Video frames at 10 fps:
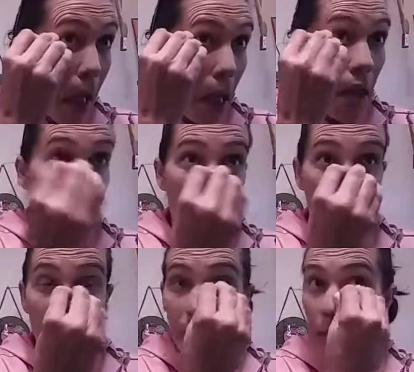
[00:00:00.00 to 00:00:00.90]

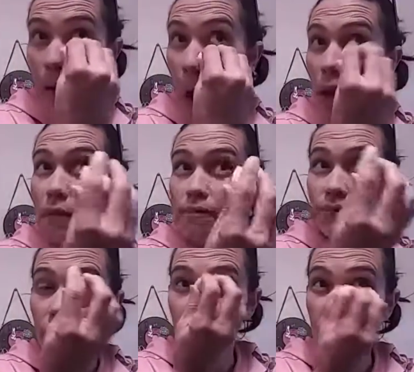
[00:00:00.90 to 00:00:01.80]
And
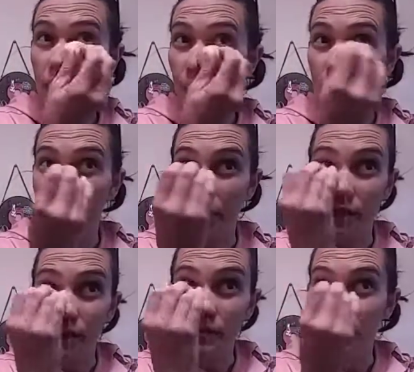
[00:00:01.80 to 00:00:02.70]
I wanted
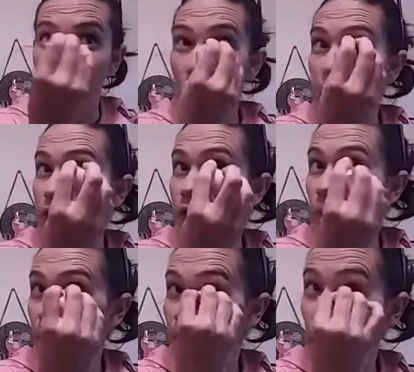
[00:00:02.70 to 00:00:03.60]
to see how they
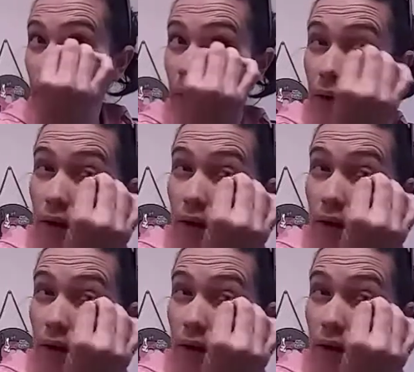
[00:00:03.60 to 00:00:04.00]
work